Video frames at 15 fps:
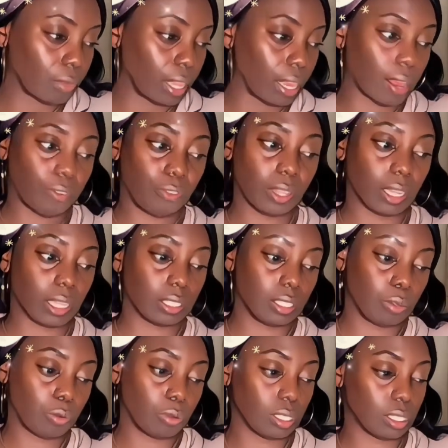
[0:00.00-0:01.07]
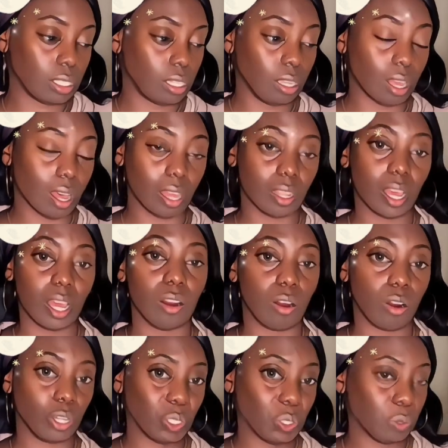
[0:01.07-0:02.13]
And I feel like there was a lot of
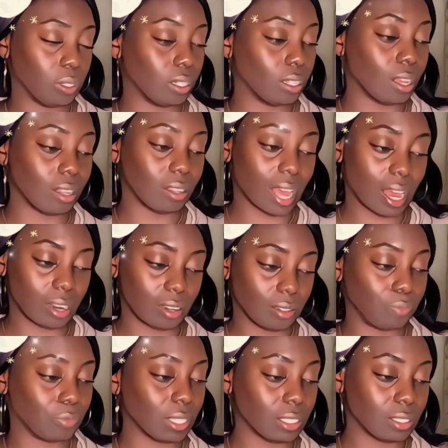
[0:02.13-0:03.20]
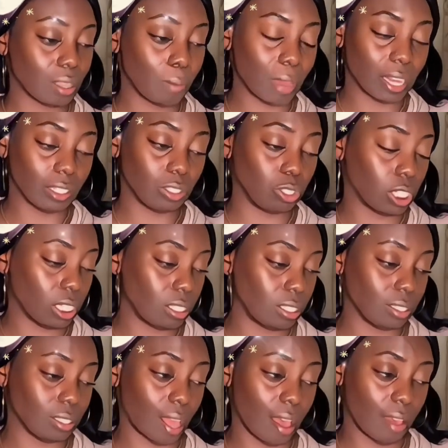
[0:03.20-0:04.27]
arguing, a lot of, like, somebody's chest
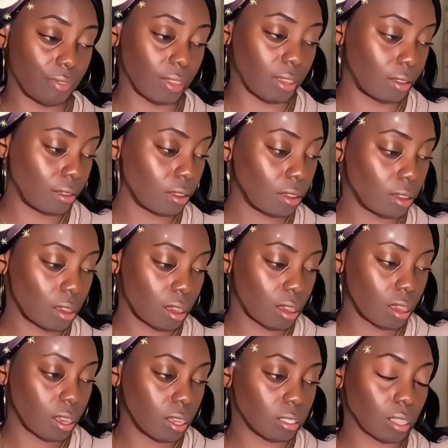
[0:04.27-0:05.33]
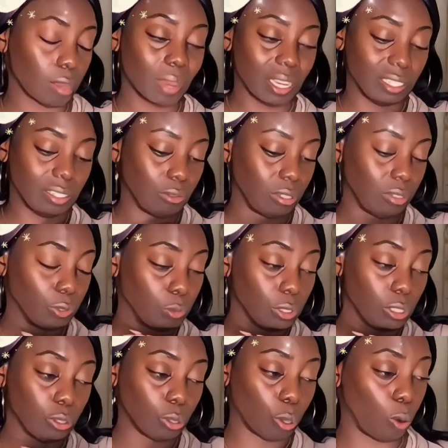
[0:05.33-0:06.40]
is heavy. Somebody don't even
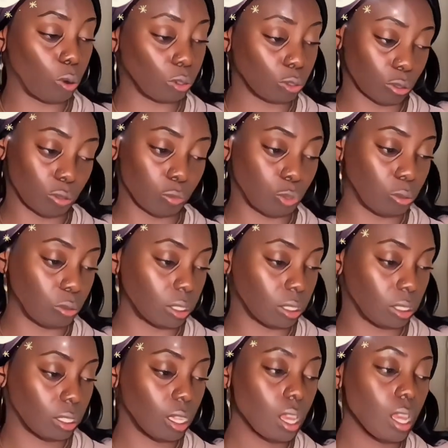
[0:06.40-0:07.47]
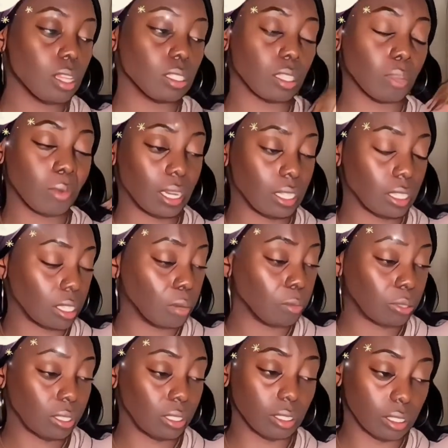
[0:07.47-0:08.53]
want to talk no more. Somebody is
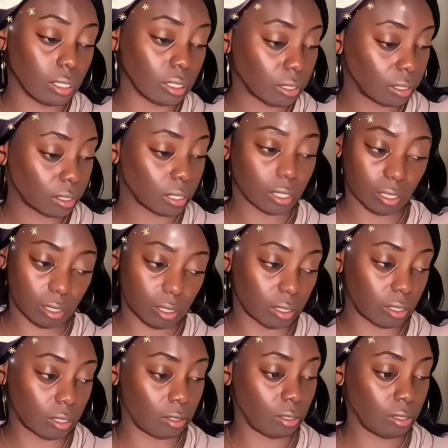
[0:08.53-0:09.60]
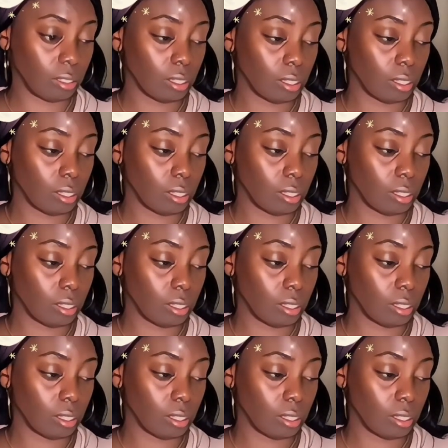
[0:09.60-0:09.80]
completely disgusted.